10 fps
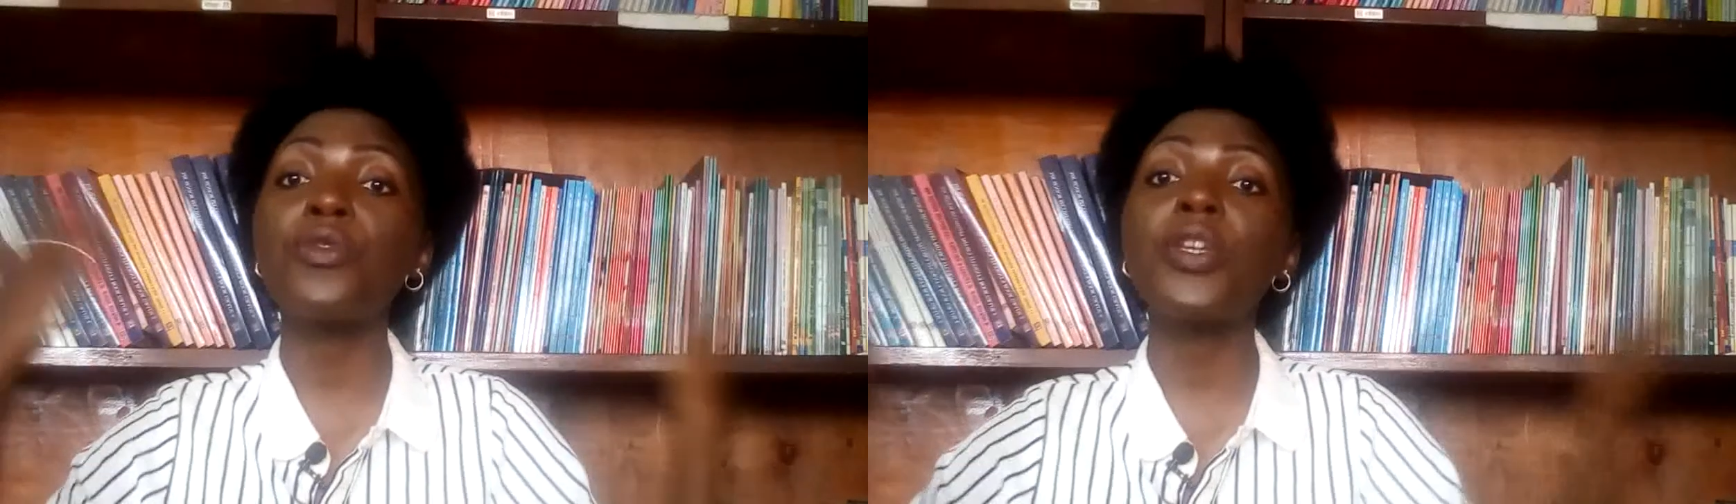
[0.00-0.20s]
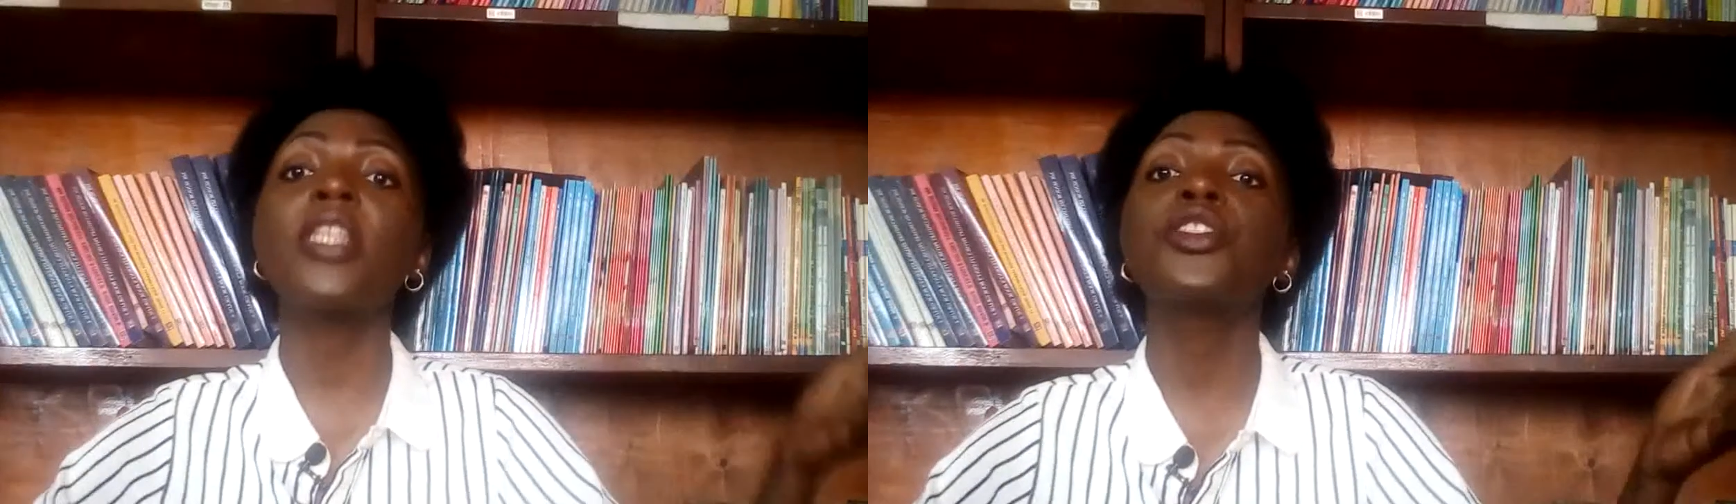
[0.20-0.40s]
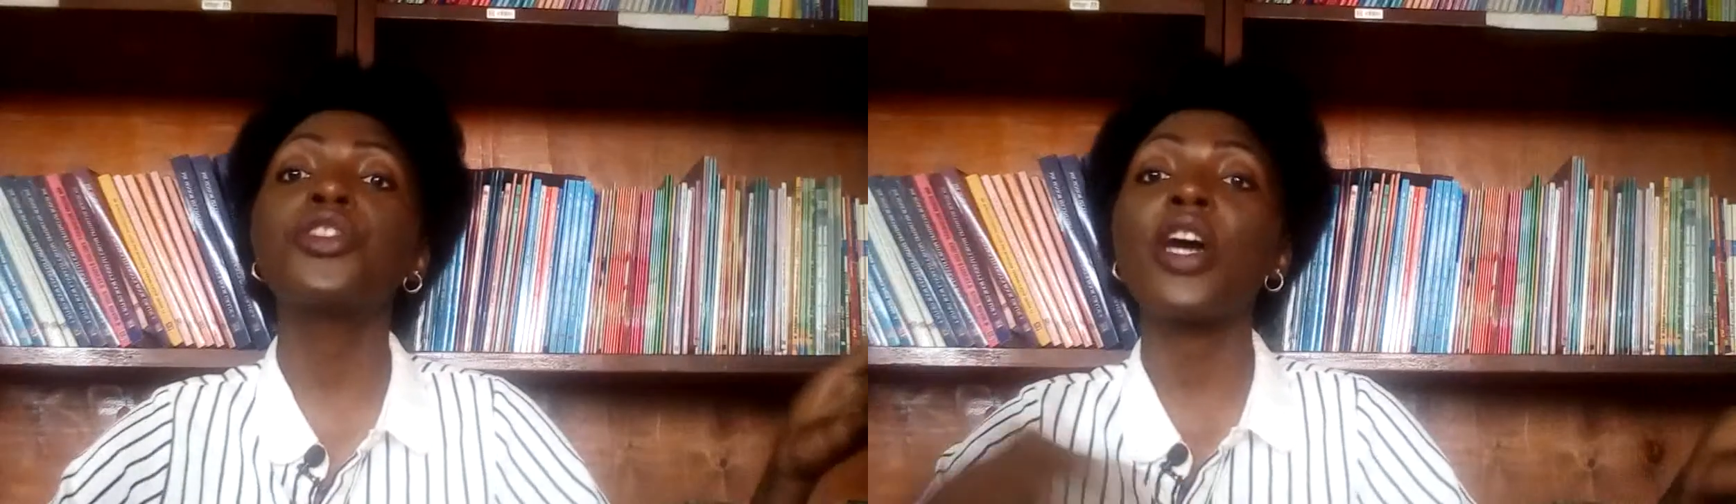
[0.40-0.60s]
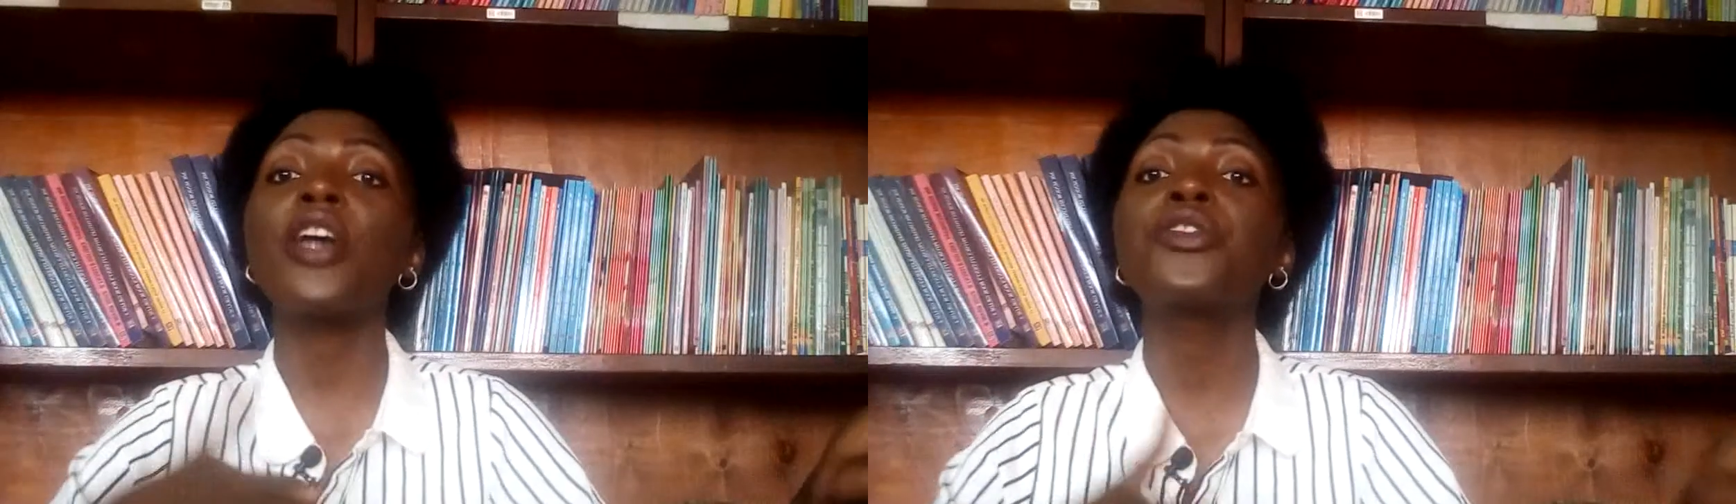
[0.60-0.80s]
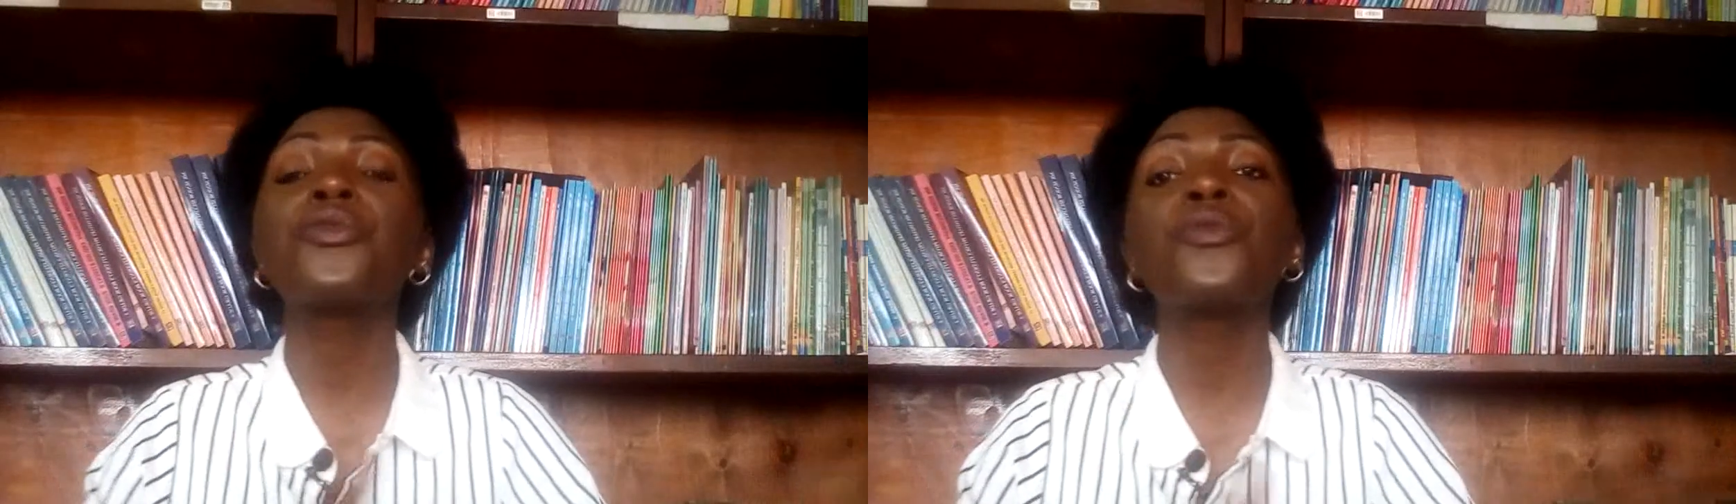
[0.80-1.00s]
really
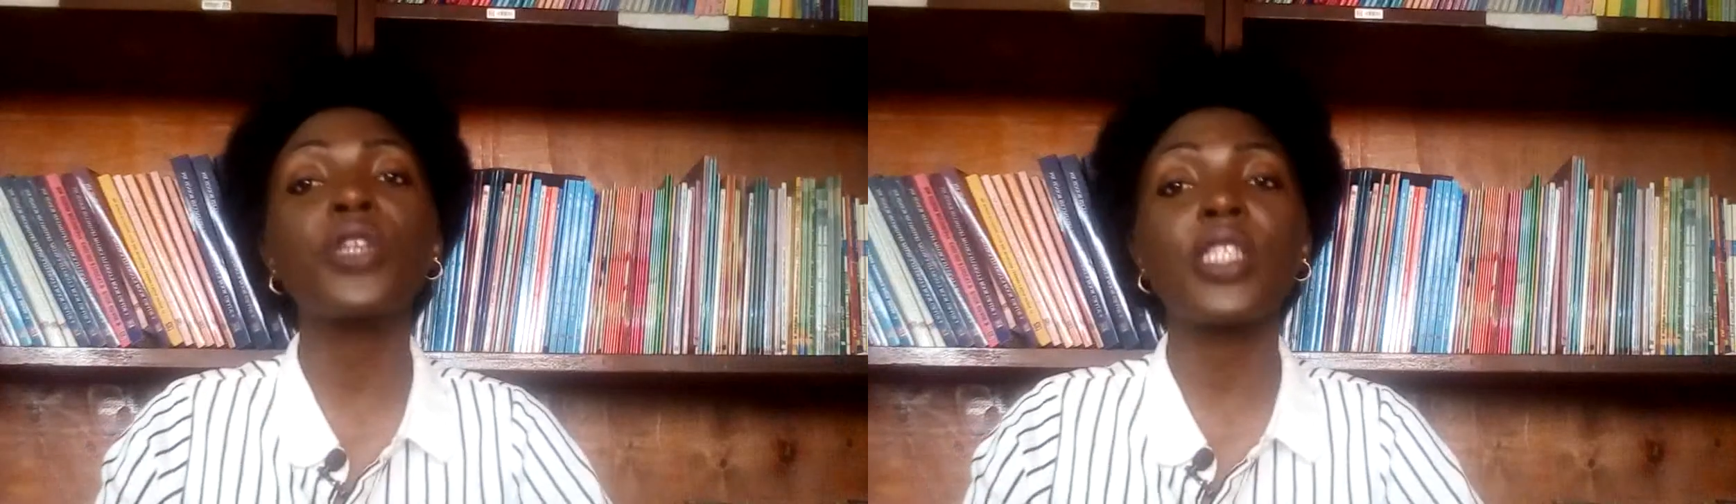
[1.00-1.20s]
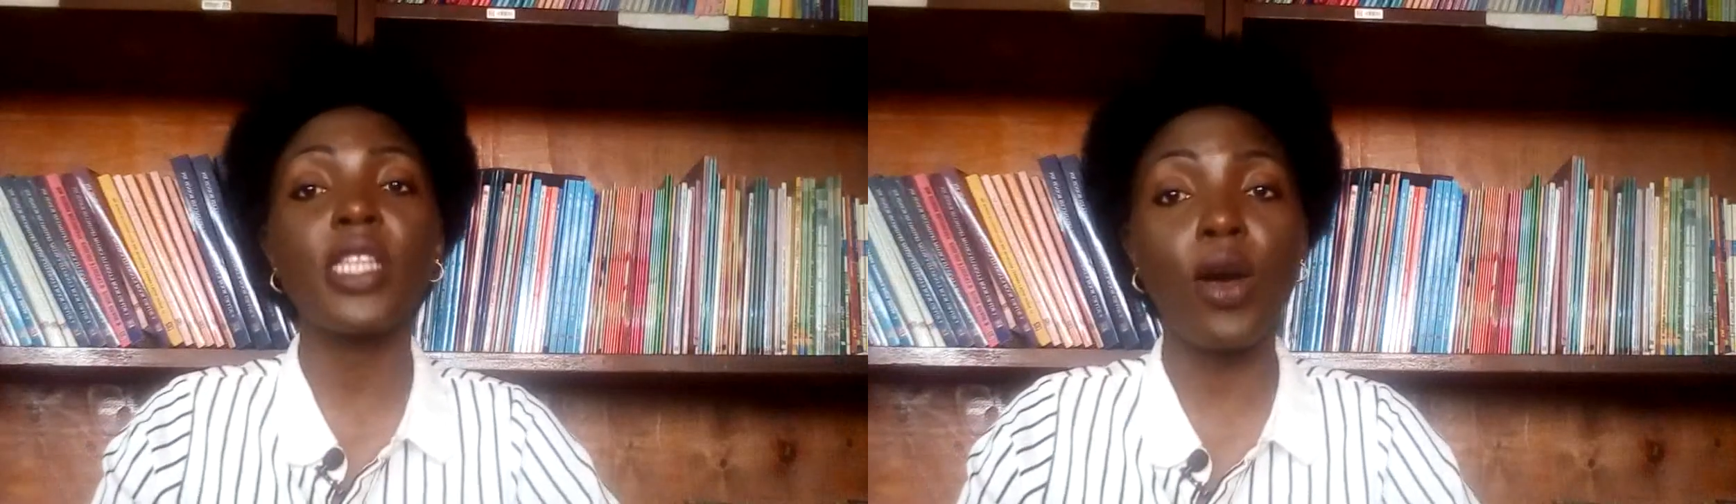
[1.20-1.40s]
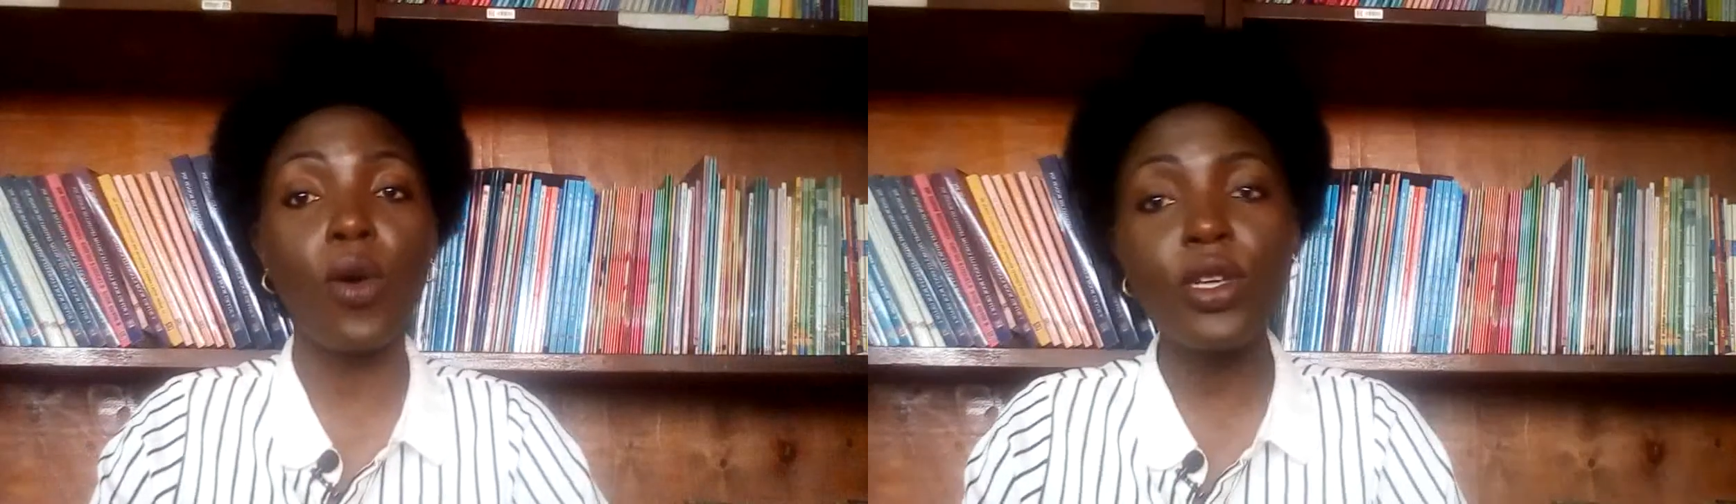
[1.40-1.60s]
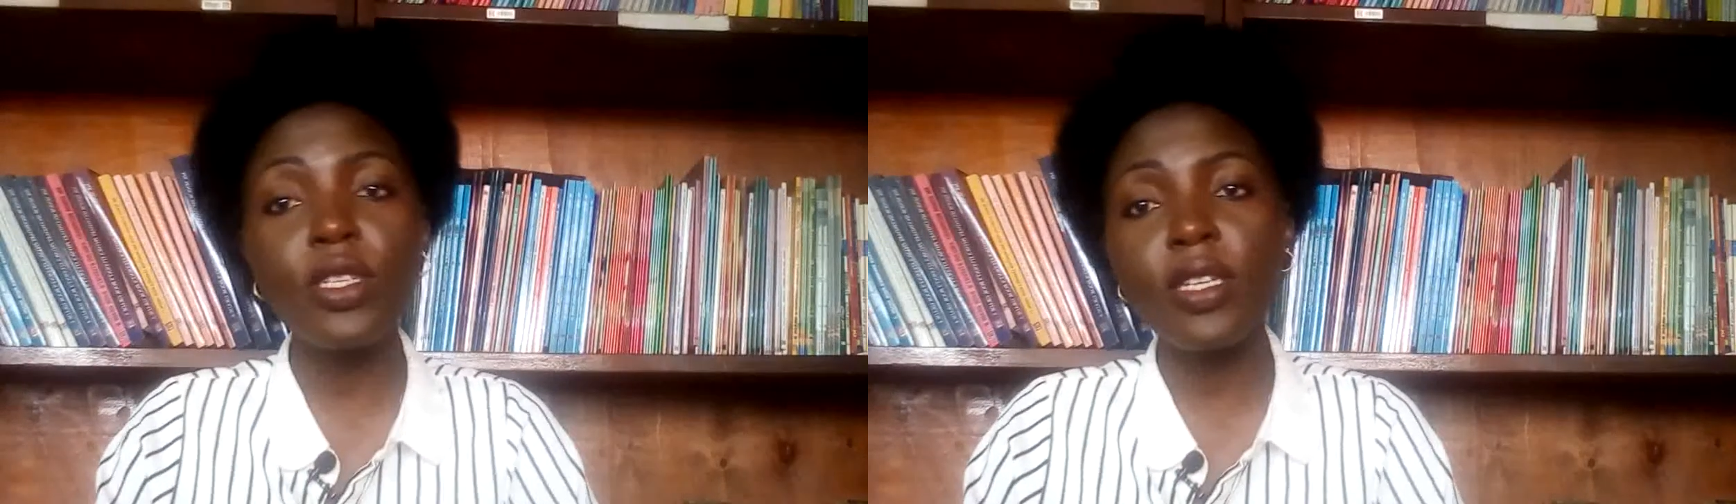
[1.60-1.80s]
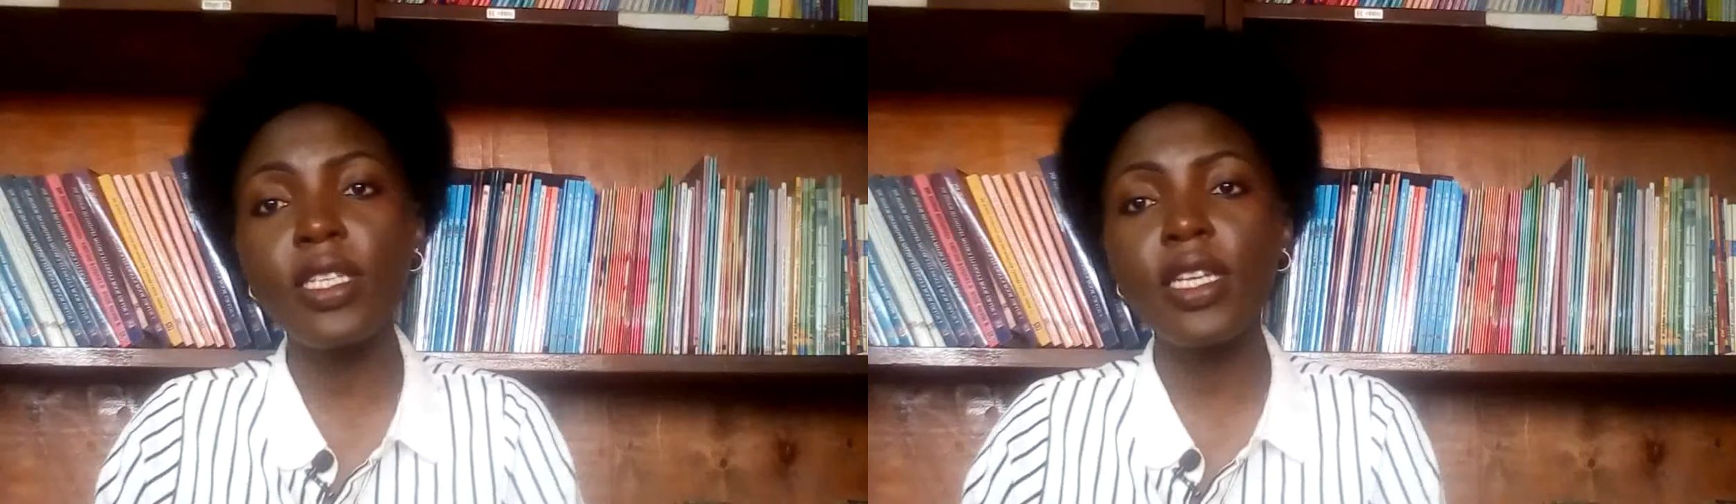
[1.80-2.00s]
try to watch their
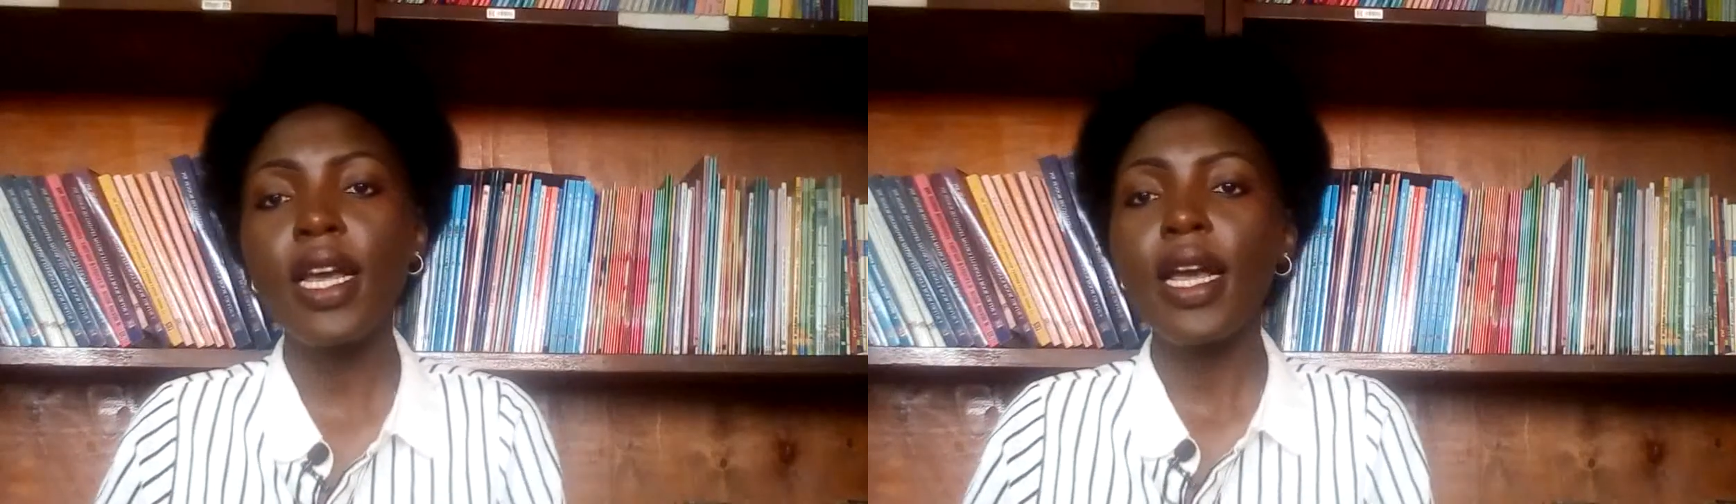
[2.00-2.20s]
content.